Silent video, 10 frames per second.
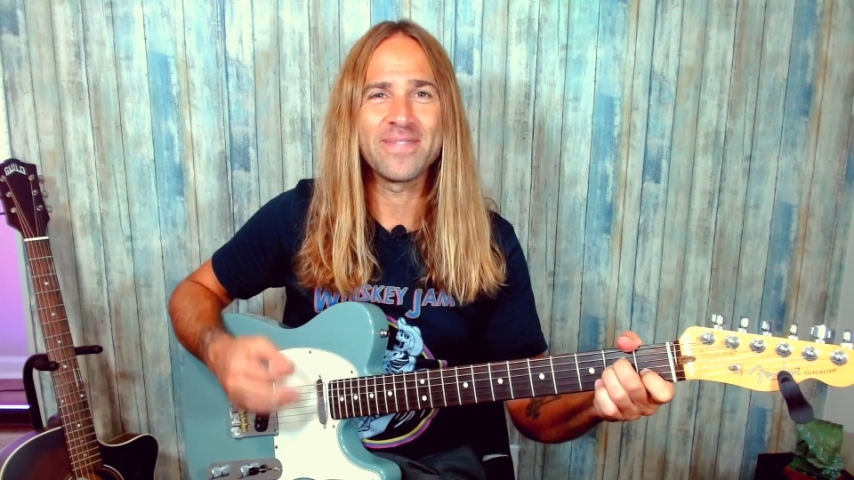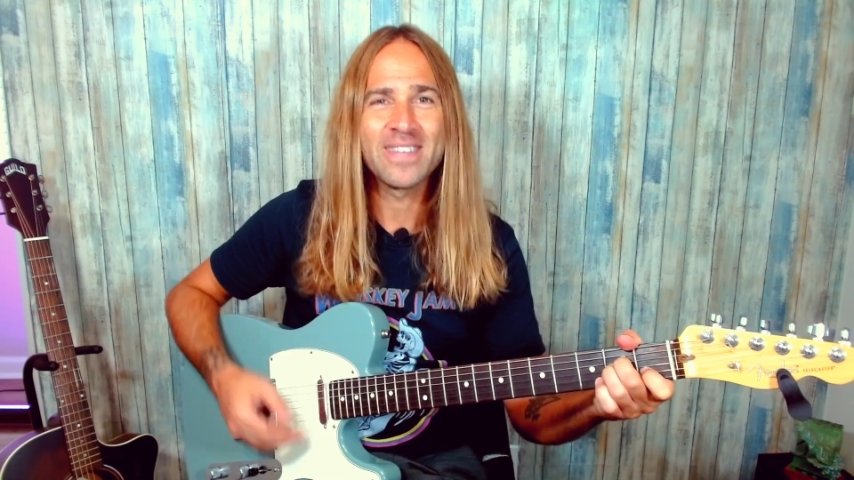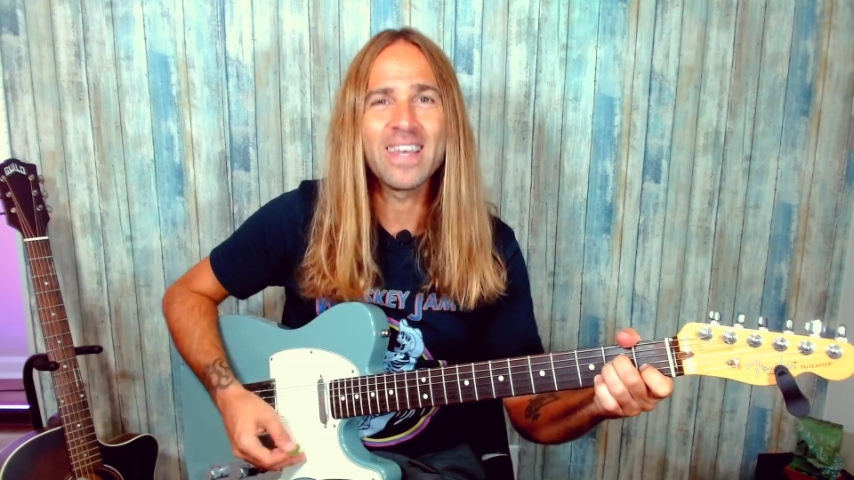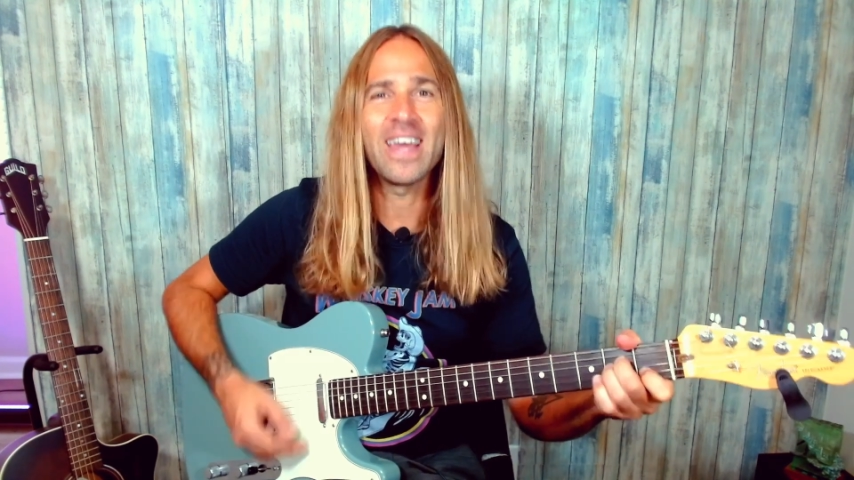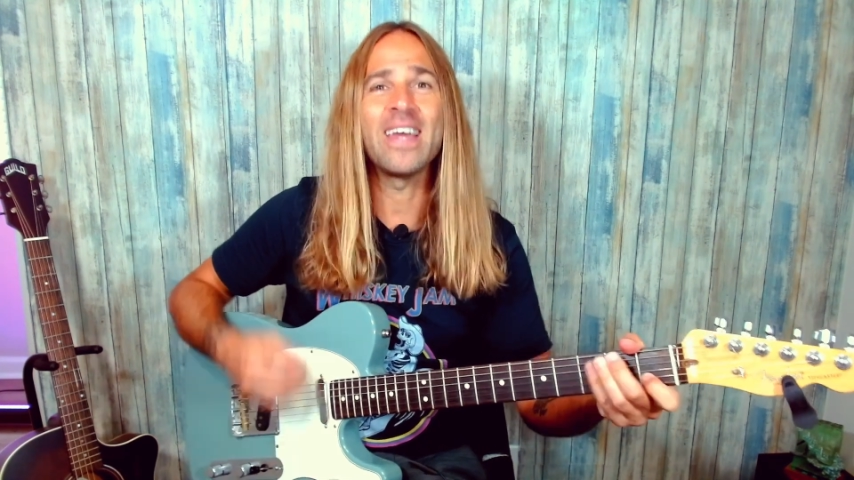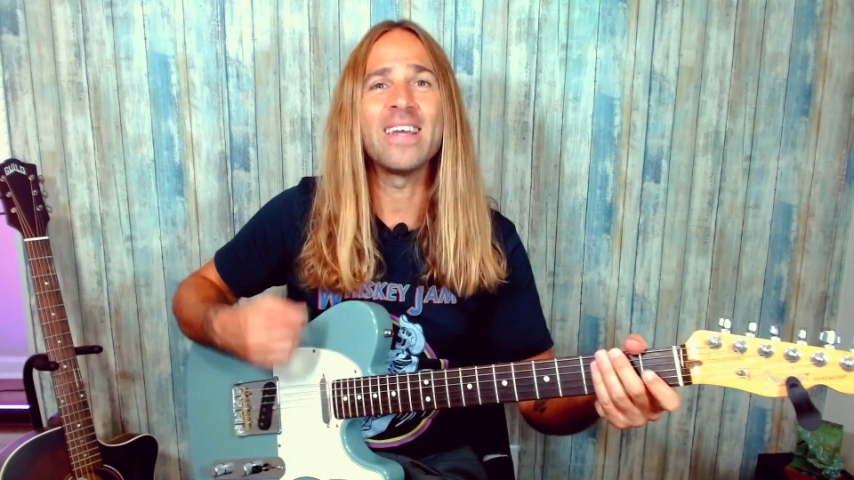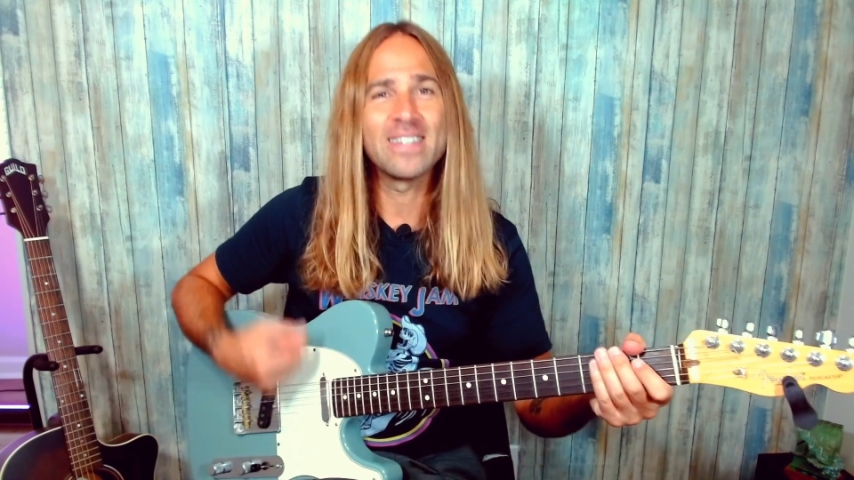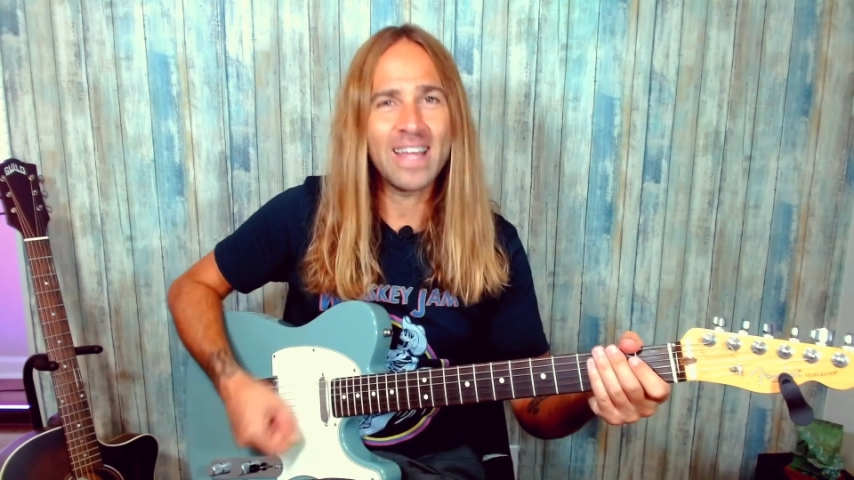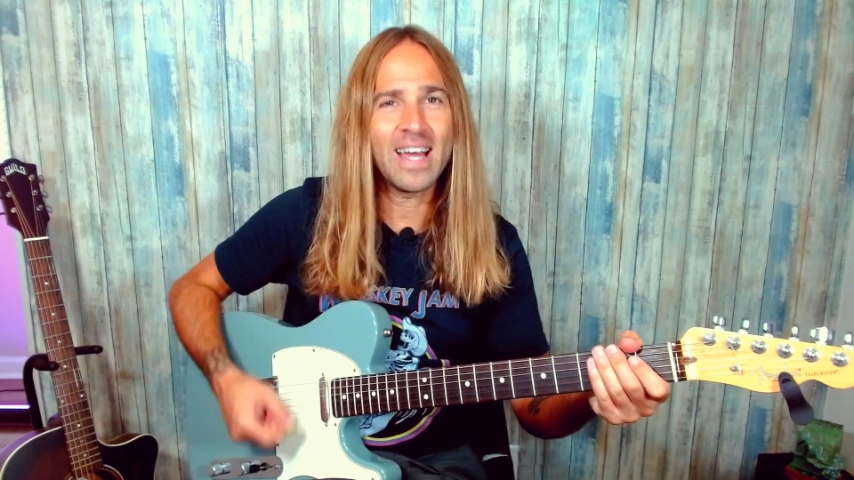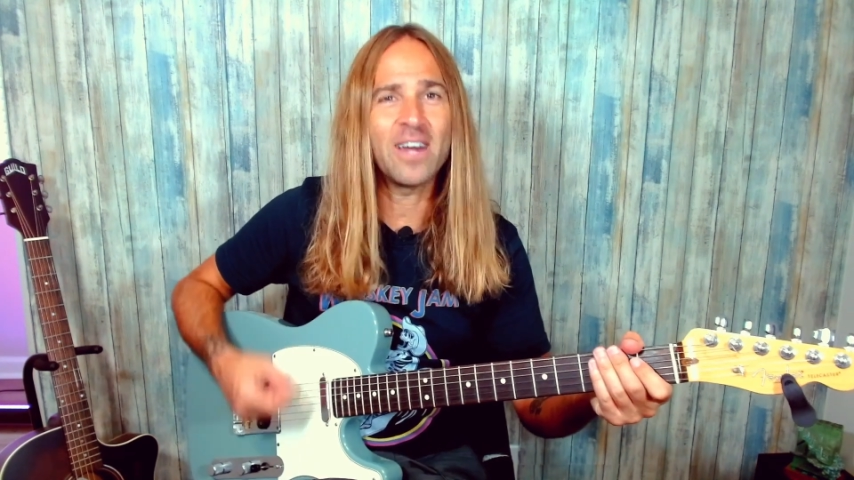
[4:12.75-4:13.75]
Okay,
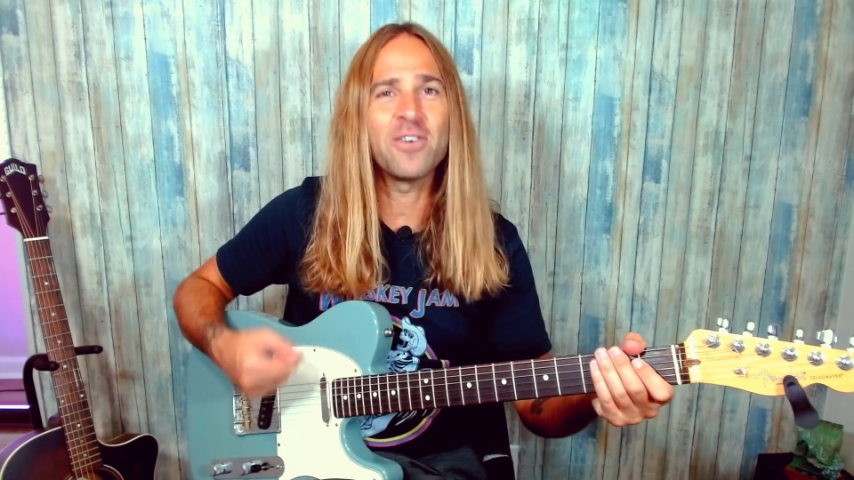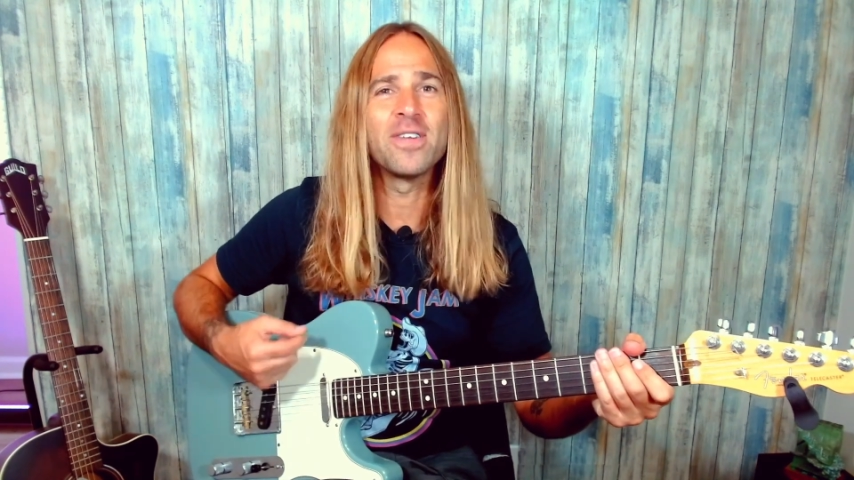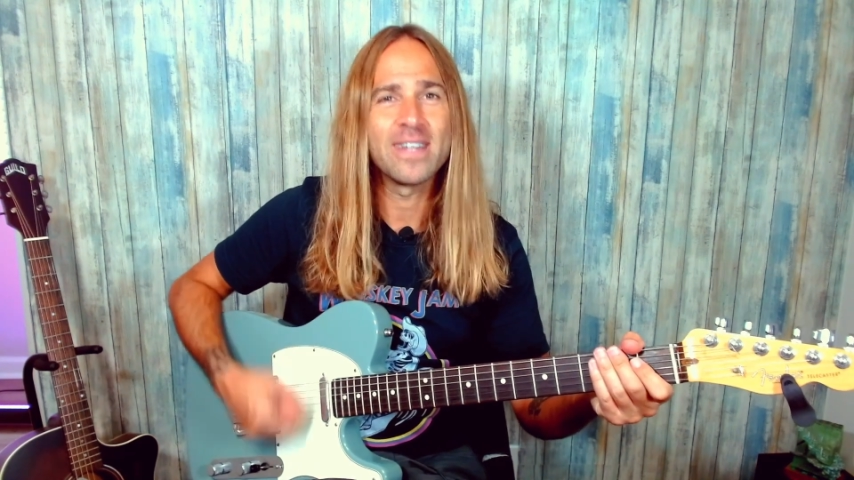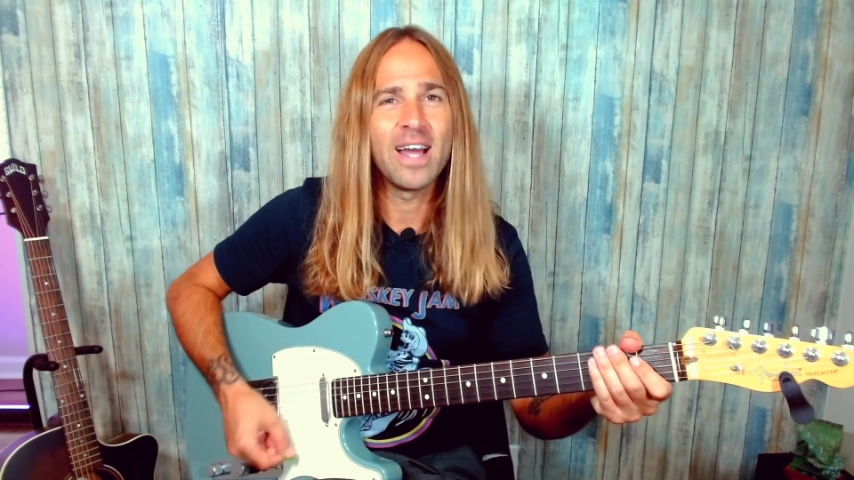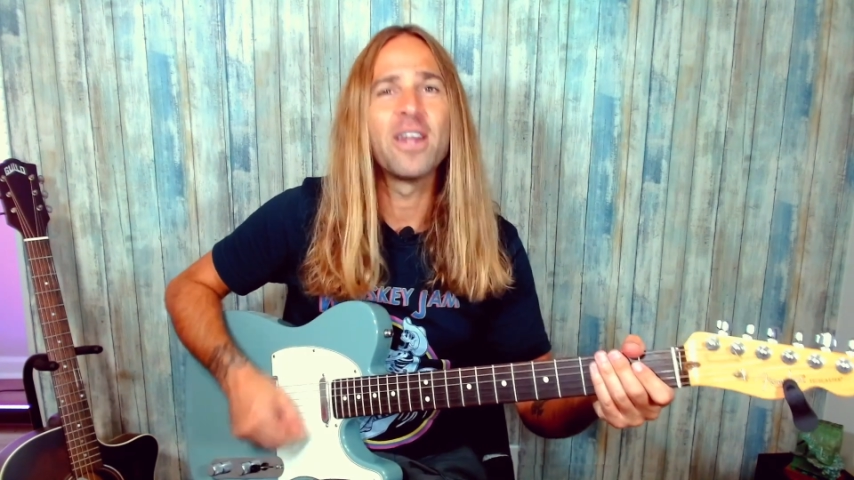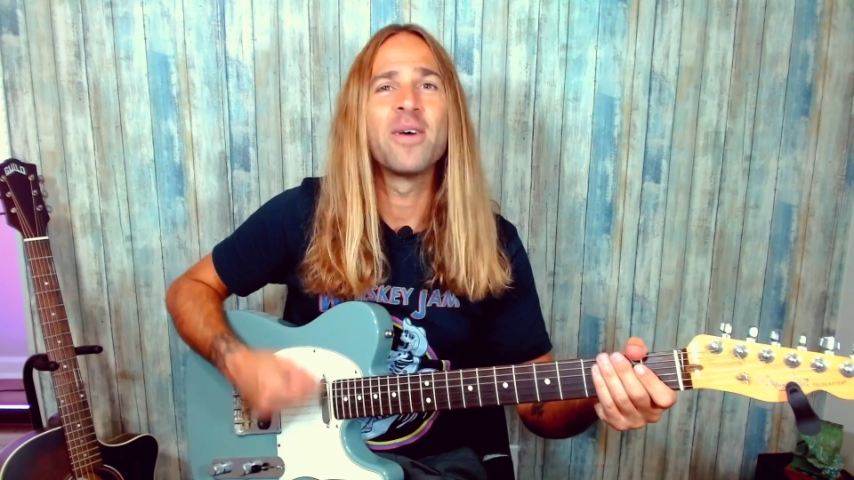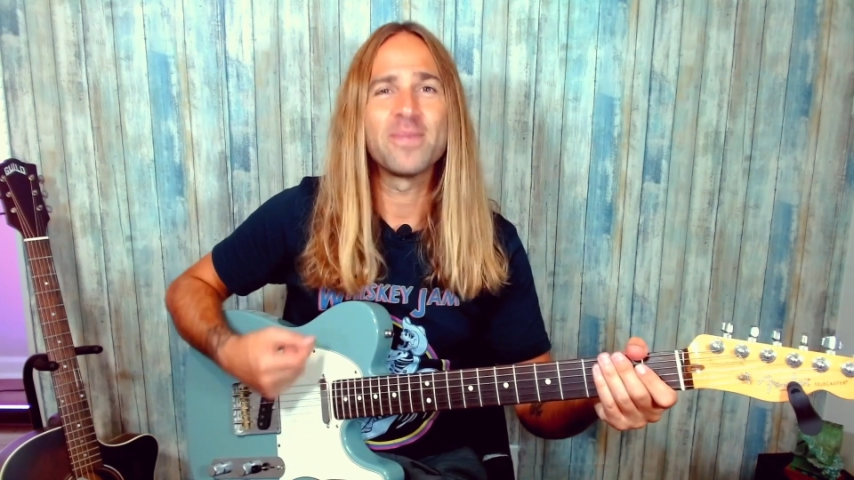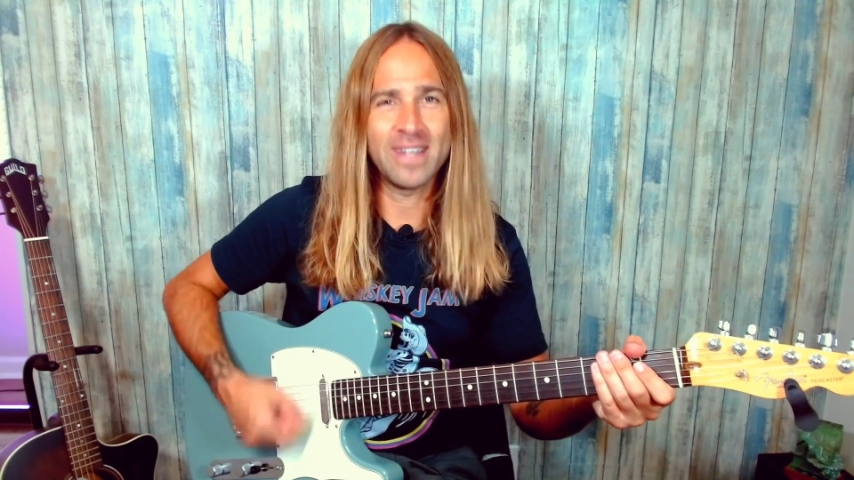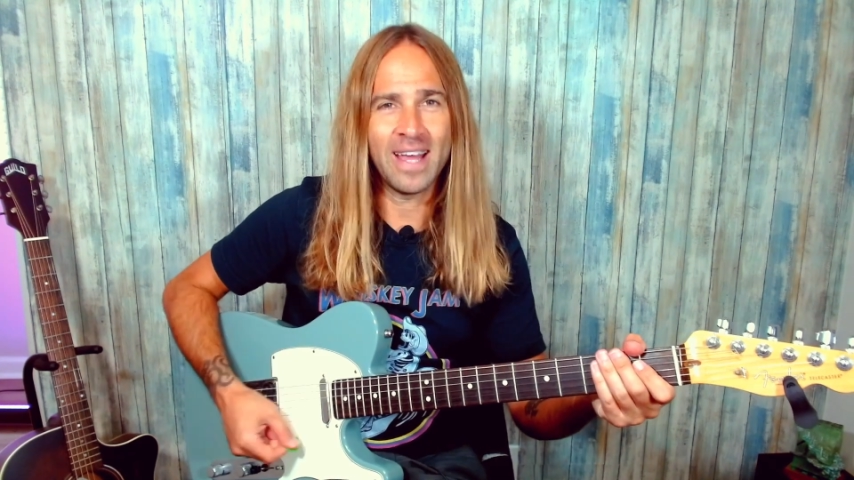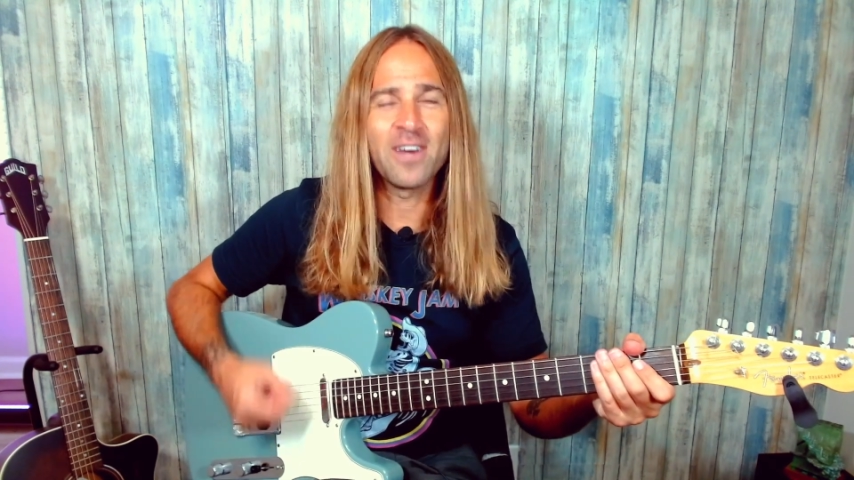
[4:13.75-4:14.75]
down,
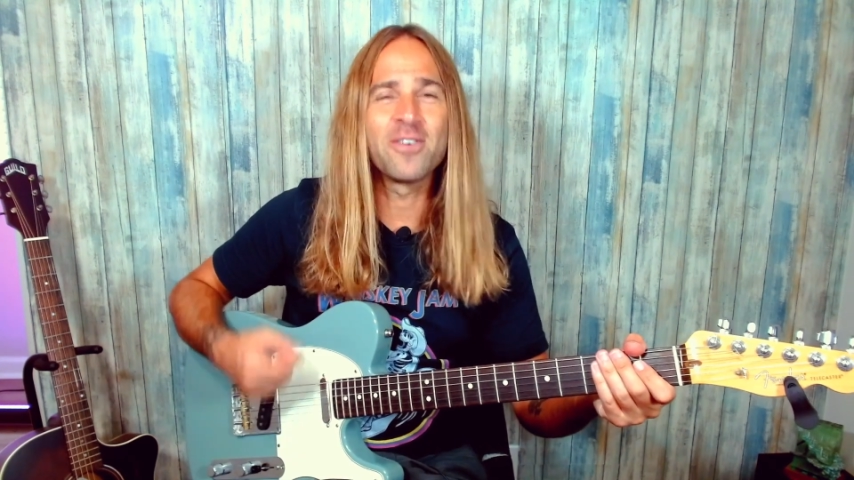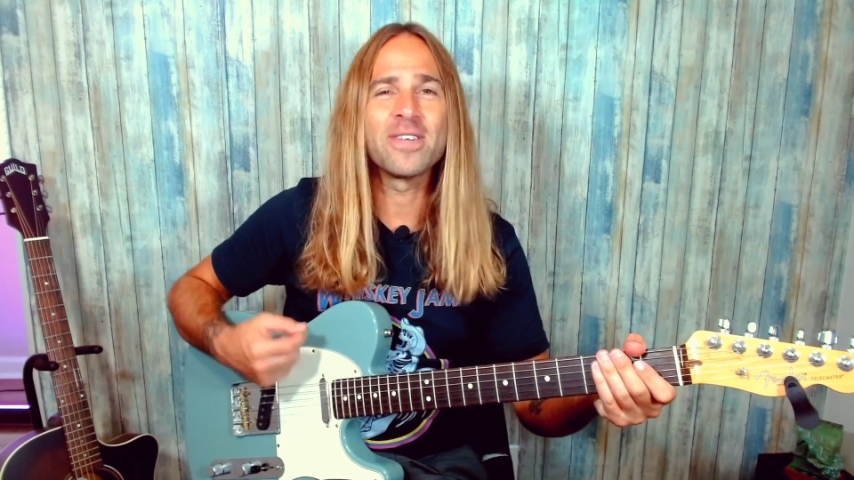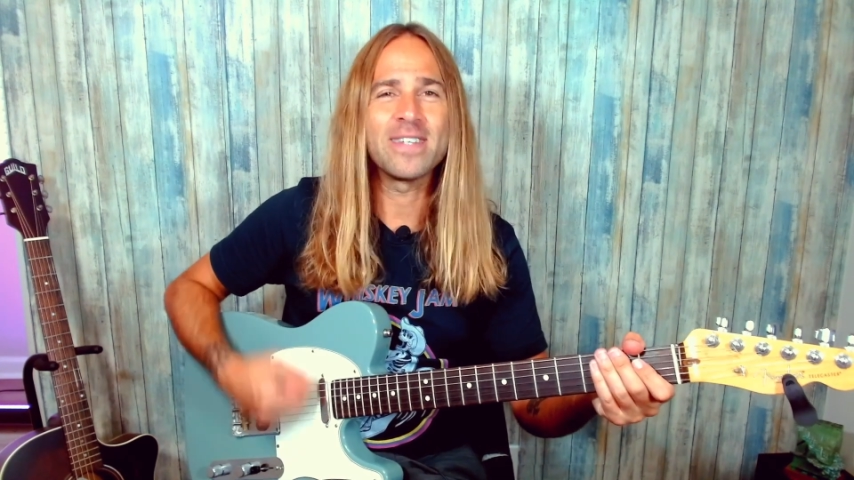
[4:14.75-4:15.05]
down, down,